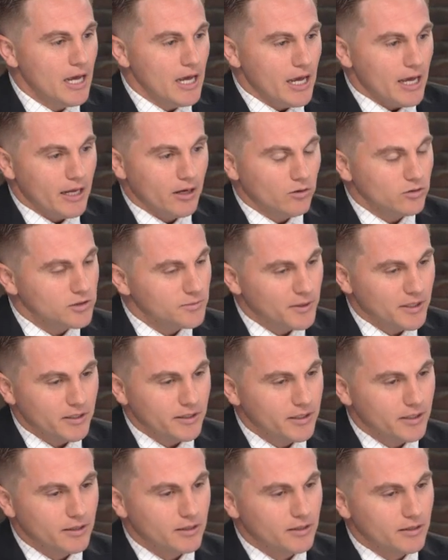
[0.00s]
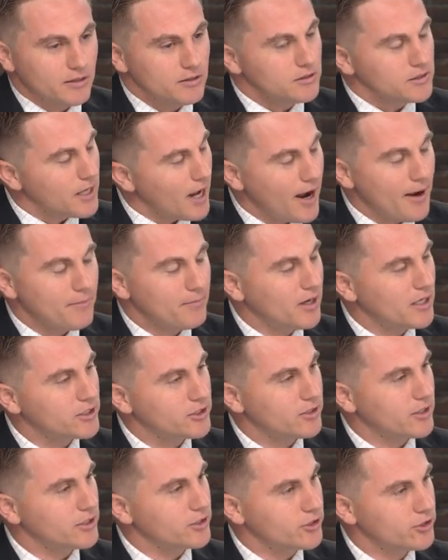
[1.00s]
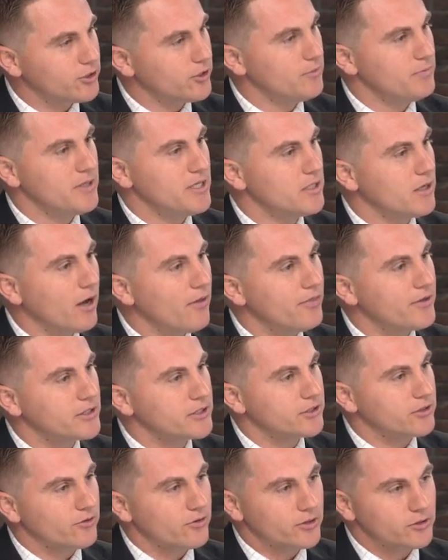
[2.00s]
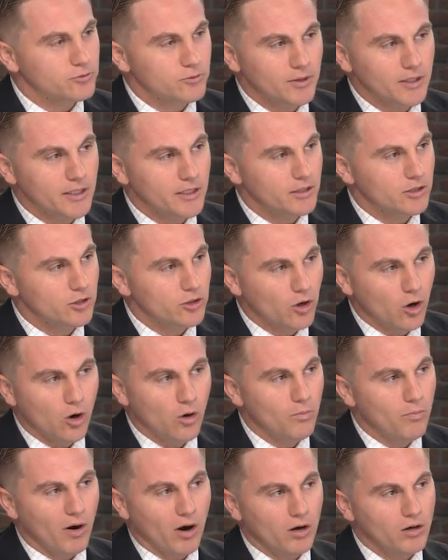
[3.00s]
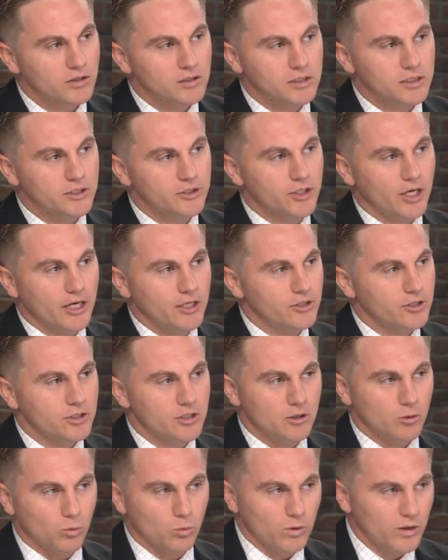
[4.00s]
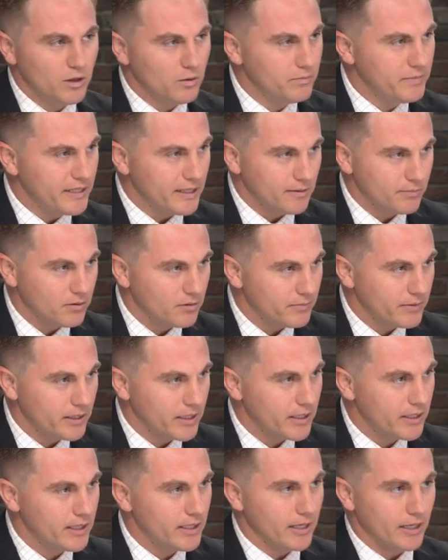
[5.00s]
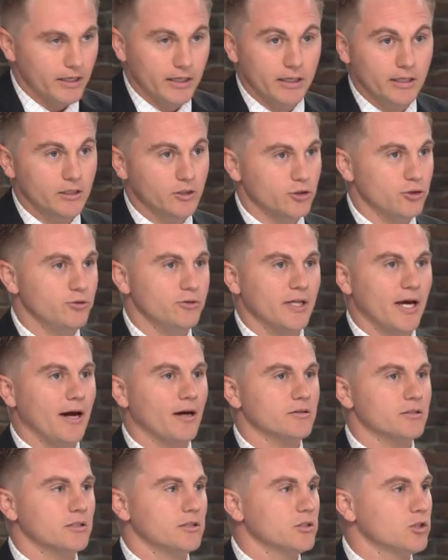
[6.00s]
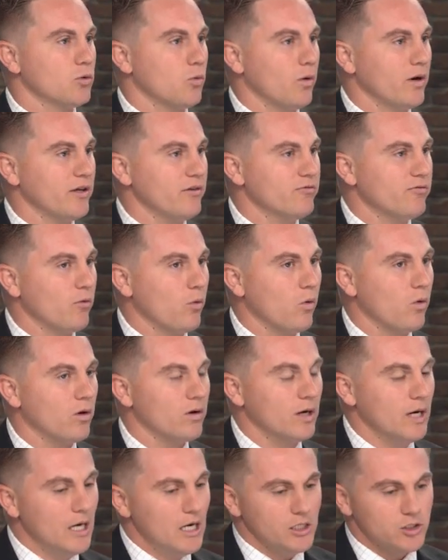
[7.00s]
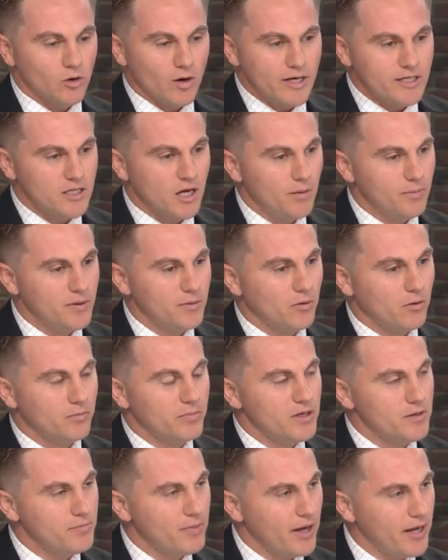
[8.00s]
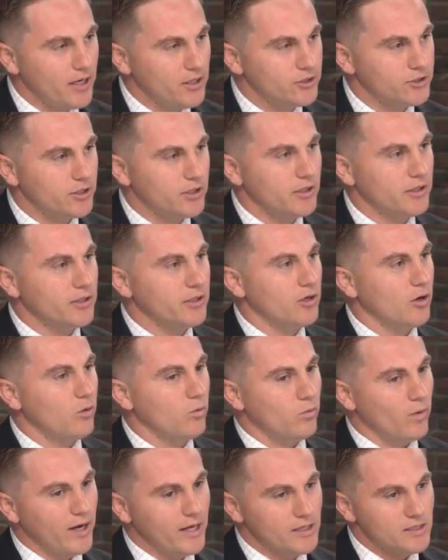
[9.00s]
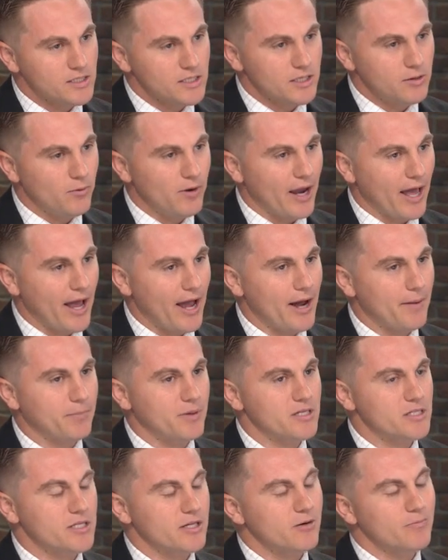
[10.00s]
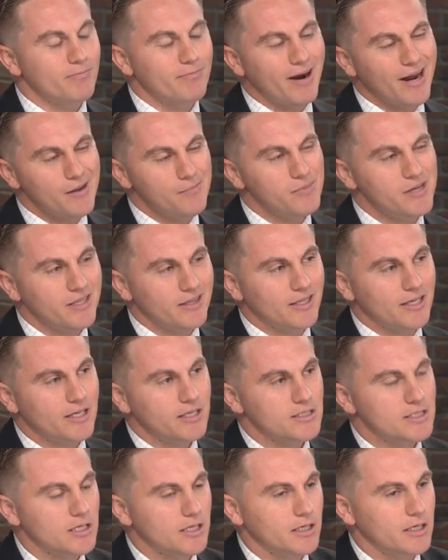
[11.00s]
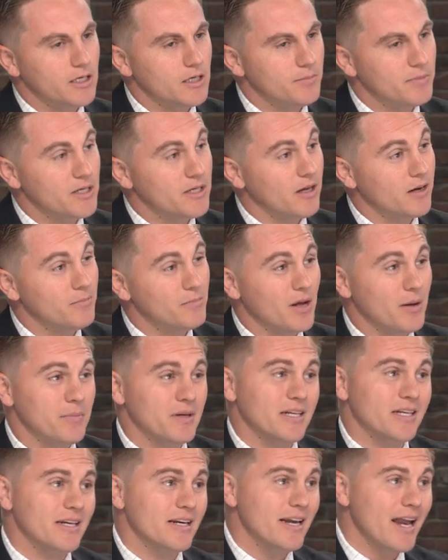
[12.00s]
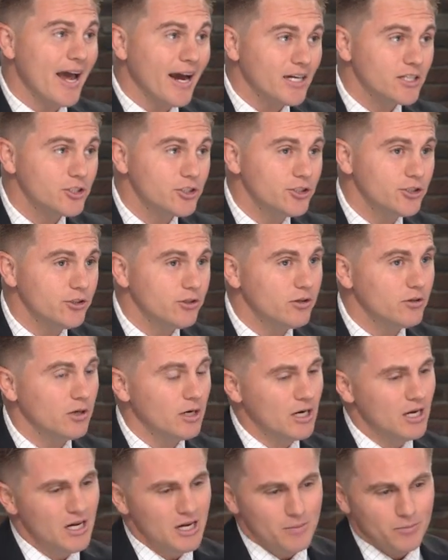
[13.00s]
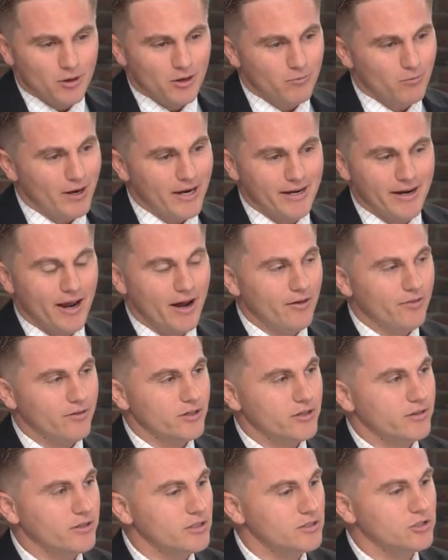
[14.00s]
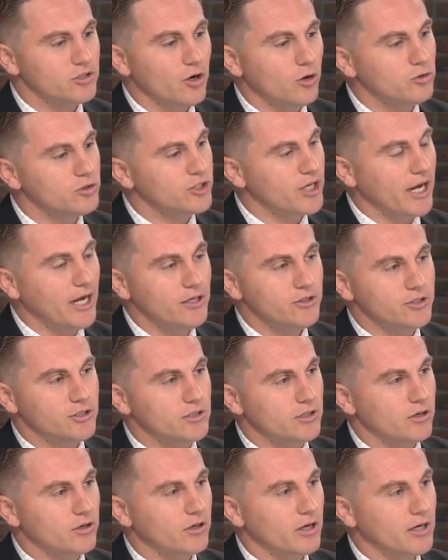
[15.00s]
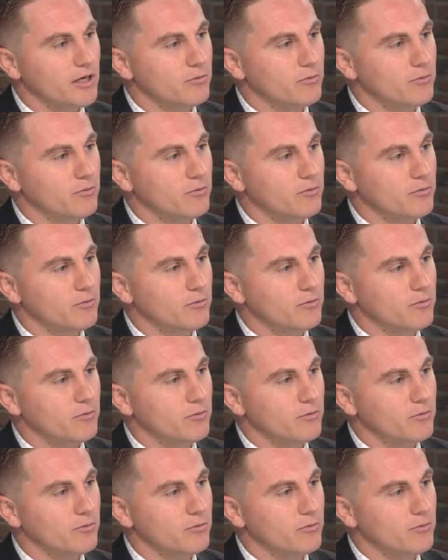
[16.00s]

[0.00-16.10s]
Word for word: ultimately, there's not much that should be done this year. There's really no policy changes that will be implemented in 2024. So I tell people, be patient, you know, wait and see what happens. There might be things that need to be done maybe next year. But right now, there's no changes that are going to